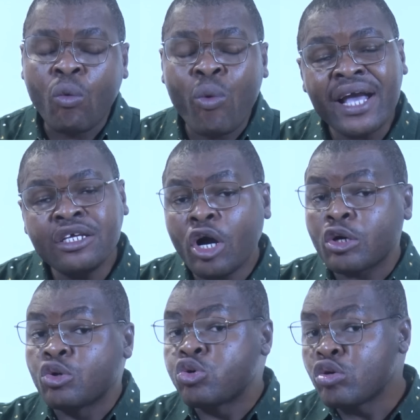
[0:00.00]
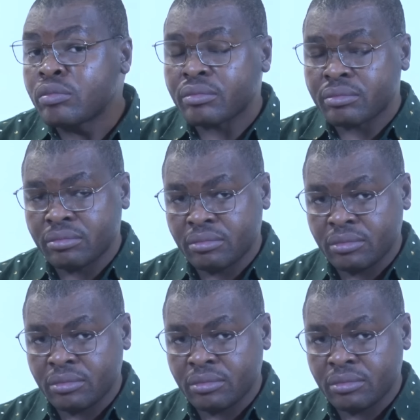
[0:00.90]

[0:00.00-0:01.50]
When your groom,